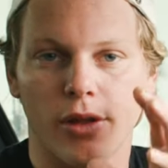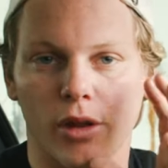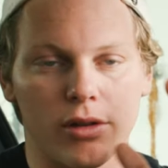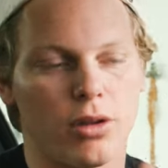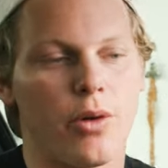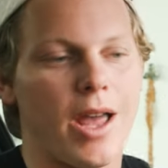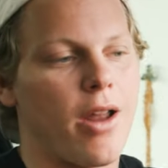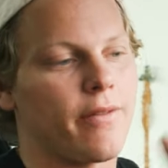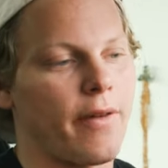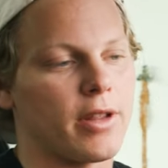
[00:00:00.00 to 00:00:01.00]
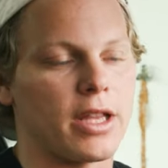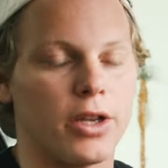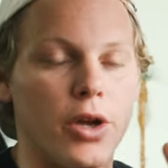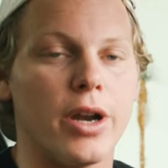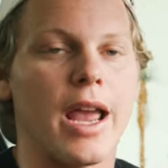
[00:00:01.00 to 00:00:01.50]
the lowdown of everything
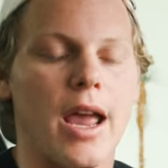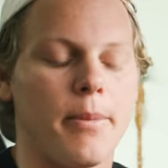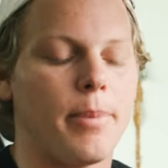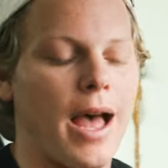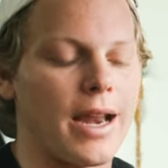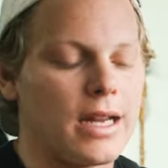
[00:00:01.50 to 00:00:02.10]
good and bad.